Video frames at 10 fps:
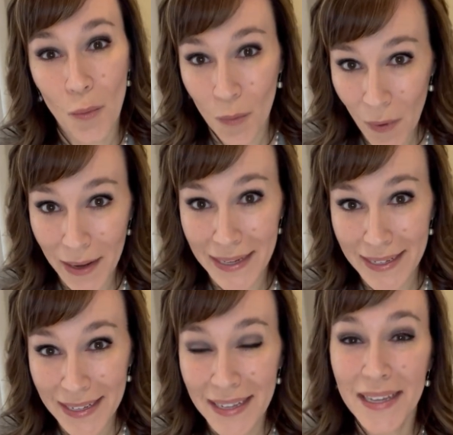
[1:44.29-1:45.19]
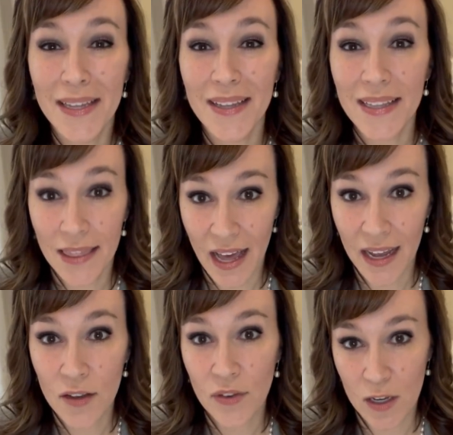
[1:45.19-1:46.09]
one
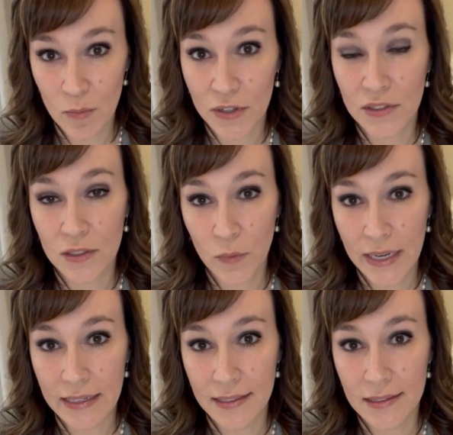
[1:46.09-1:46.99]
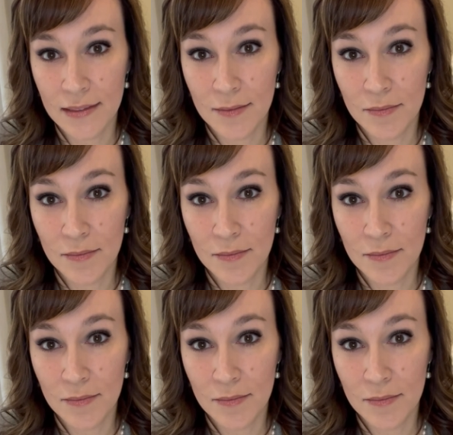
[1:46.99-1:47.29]
live in-person witness.